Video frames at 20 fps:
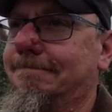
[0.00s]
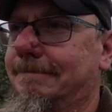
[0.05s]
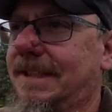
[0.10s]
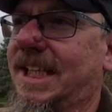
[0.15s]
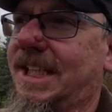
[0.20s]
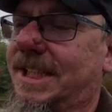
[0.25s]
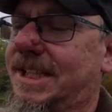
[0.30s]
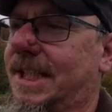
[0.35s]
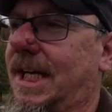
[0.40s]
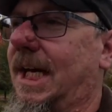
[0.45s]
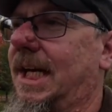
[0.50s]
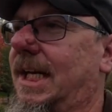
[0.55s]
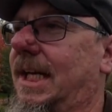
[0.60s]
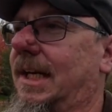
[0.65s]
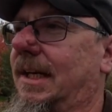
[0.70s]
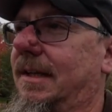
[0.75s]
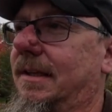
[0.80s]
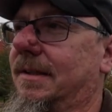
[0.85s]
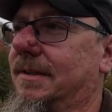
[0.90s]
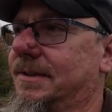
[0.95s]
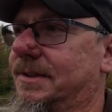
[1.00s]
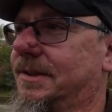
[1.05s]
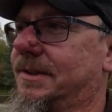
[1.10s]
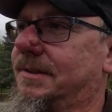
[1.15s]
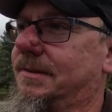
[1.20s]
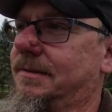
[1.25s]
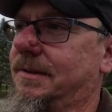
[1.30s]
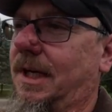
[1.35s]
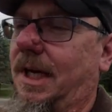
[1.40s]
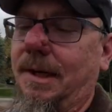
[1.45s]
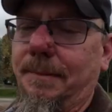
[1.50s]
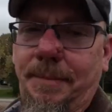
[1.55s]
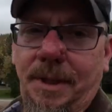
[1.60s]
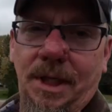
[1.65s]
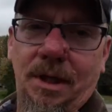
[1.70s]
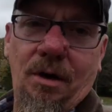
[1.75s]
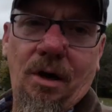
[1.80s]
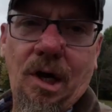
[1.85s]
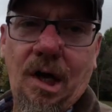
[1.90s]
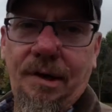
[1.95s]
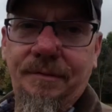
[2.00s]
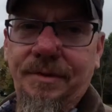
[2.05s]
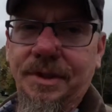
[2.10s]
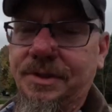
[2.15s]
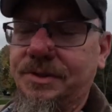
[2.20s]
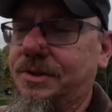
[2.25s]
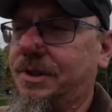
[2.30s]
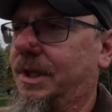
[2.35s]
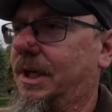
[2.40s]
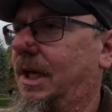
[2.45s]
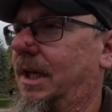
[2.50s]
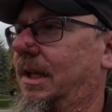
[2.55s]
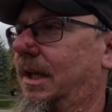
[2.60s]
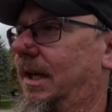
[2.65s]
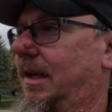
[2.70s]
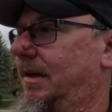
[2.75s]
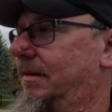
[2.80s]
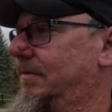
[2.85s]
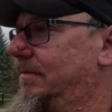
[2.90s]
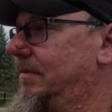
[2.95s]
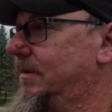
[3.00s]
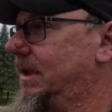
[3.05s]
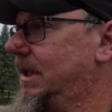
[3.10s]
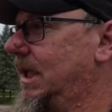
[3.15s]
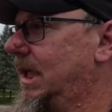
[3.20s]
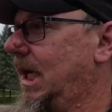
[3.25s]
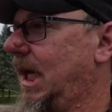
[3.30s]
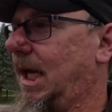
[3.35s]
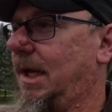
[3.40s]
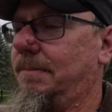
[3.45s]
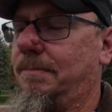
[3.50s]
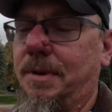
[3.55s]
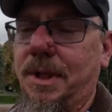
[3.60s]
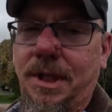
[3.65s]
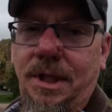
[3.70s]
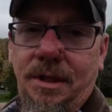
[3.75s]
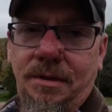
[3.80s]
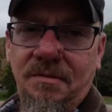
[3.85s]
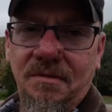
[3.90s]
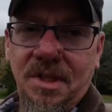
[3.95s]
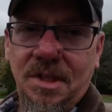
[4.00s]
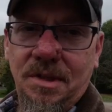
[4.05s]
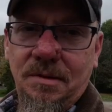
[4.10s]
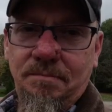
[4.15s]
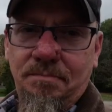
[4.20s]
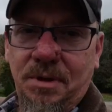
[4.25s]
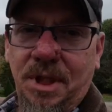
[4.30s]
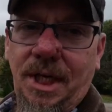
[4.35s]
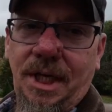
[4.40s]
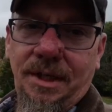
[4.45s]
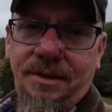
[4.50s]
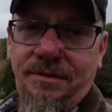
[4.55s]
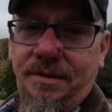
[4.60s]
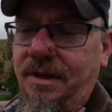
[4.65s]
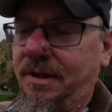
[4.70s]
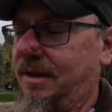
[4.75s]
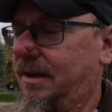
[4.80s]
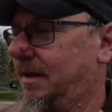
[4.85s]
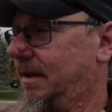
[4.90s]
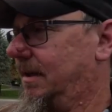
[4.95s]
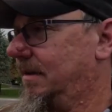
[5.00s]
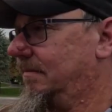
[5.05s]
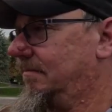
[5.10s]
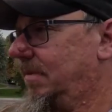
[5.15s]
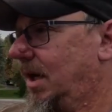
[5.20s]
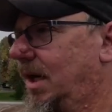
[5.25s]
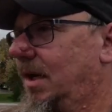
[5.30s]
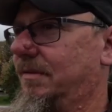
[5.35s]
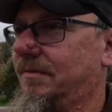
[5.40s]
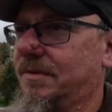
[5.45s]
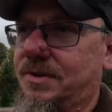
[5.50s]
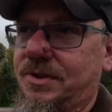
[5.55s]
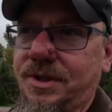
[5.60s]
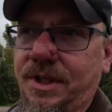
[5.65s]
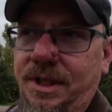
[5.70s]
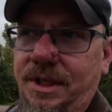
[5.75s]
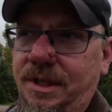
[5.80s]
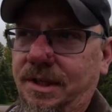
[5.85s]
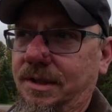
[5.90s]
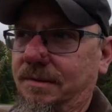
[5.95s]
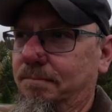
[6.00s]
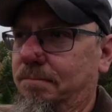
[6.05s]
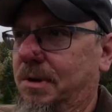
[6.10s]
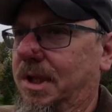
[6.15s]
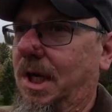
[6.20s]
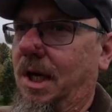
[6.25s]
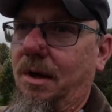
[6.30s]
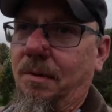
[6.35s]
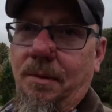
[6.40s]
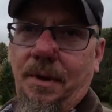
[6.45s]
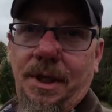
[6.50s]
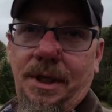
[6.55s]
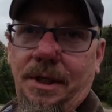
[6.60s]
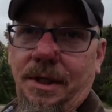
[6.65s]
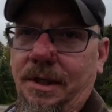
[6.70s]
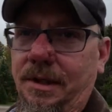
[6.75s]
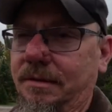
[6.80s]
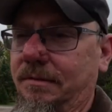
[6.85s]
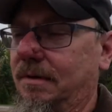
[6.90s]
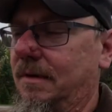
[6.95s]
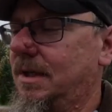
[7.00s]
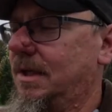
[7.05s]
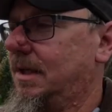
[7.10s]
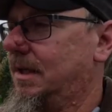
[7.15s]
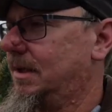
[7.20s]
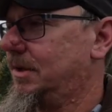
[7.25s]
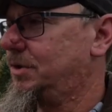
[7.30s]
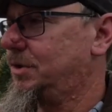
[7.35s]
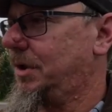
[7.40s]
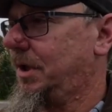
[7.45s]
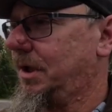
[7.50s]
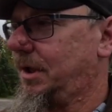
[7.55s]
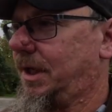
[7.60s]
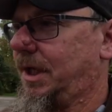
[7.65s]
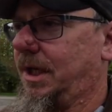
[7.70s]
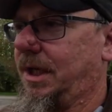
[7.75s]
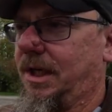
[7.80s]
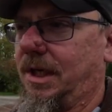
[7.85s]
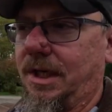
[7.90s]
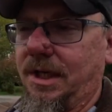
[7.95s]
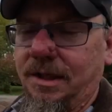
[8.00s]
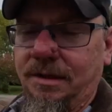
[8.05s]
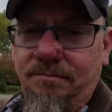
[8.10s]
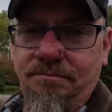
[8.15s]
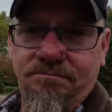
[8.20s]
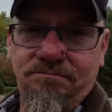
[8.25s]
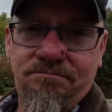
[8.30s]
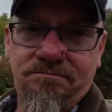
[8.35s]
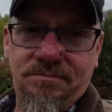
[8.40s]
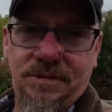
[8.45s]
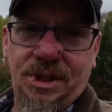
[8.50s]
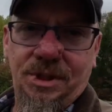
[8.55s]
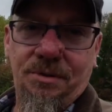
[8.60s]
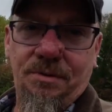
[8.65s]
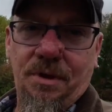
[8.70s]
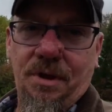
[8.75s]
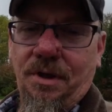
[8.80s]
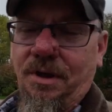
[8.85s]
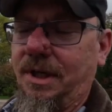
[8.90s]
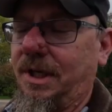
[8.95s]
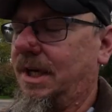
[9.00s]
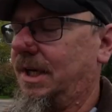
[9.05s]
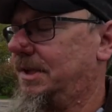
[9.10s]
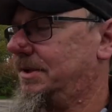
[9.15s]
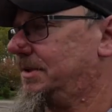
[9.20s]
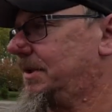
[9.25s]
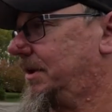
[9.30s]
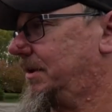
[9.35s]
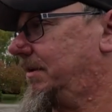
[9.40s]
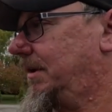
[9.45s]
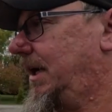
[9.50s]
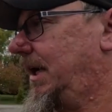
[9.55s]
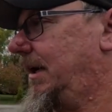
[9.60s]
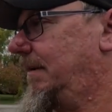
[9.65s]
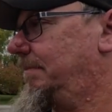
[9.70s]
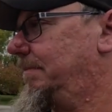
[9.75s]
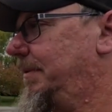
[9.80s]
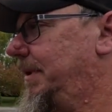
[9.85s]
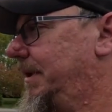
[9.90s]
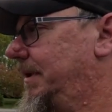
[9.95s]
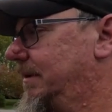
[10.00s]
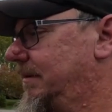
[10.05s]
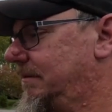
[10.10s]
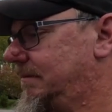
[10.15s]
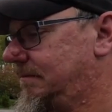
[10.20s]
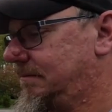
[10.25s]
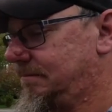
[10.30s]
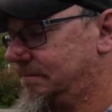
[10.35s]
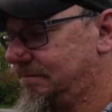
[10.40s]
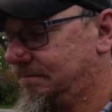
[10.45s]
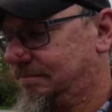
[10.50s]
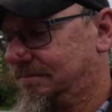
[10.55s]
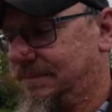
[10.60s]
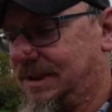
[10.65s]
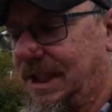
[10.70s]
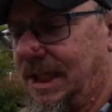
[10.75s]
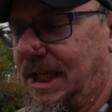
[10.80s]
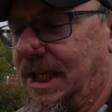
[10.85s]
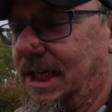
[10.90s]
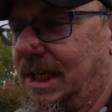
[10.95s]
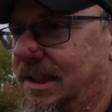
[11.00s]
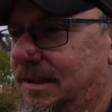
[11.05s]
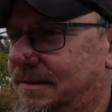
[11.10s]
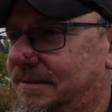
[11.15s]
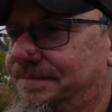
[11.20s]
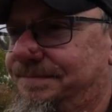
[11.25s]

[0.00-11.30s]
exciting because I'd be in harvest and I'd be planting and harvesting and plowing and trucking and doing all kinds of crap. And yeah,